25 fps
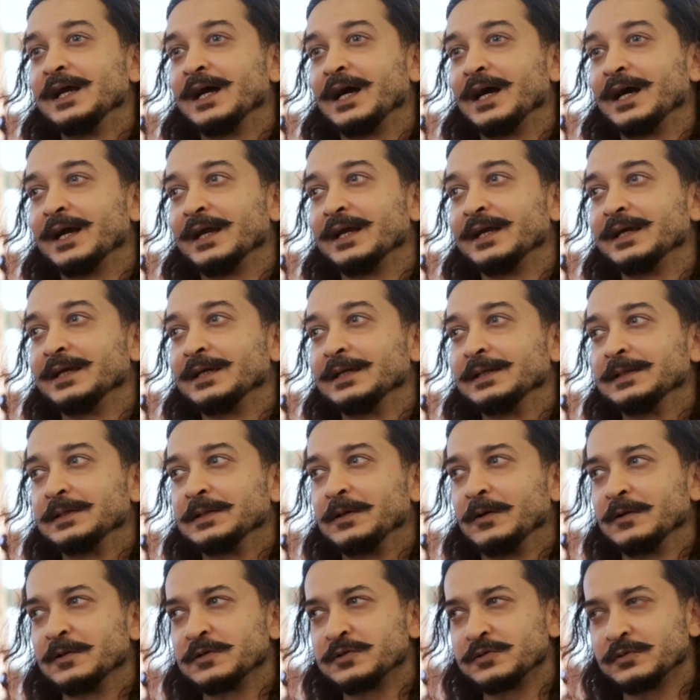I
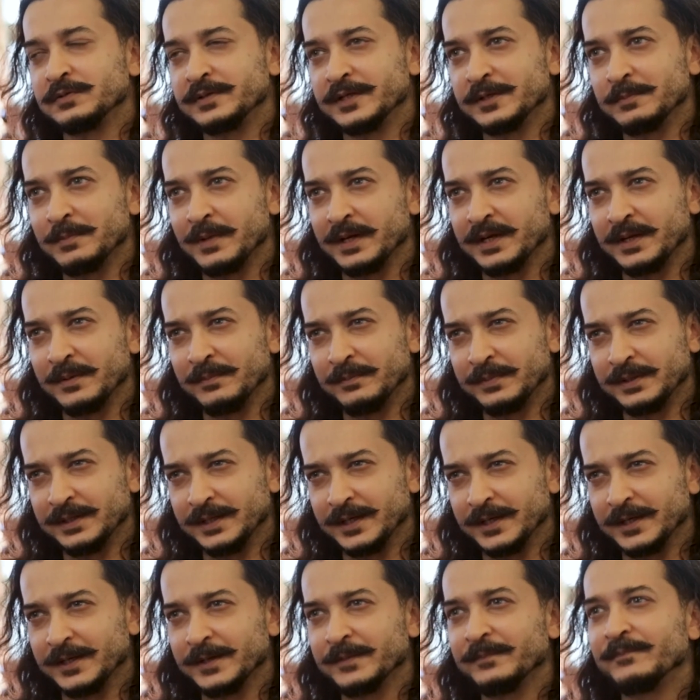also did my
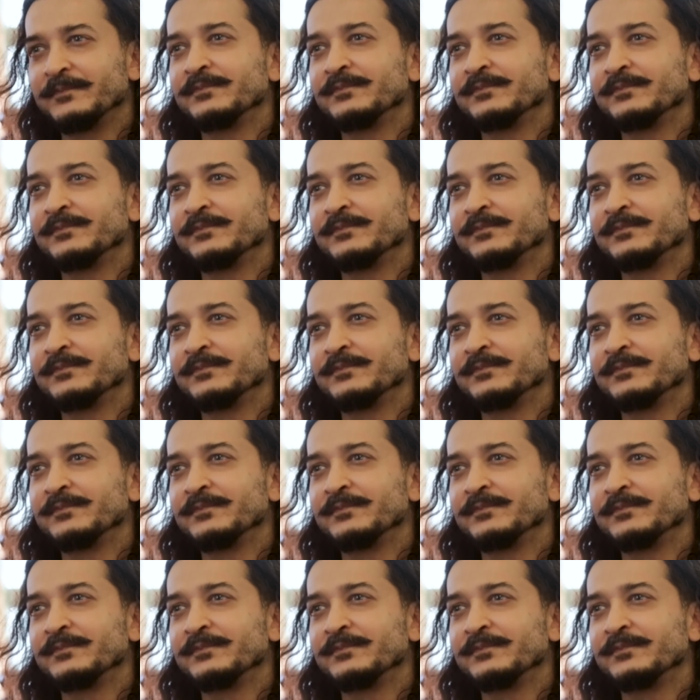MBA,